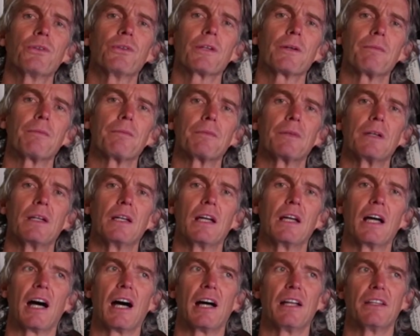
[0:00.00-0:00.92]
it.
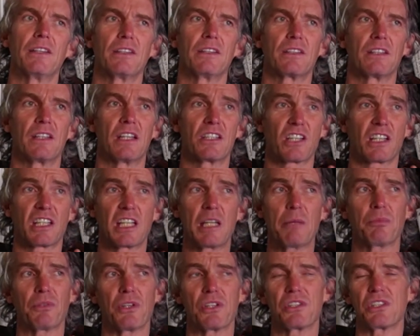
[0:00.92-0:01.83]
And it's a
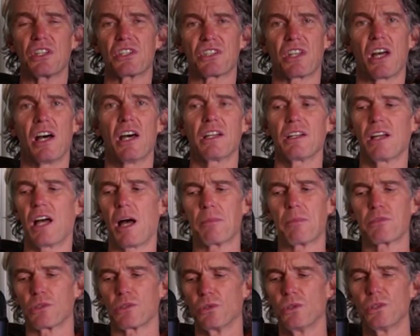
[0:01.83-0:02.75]
great place to start,
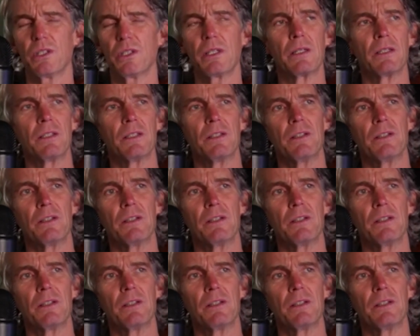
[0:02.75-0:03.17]
absolutely.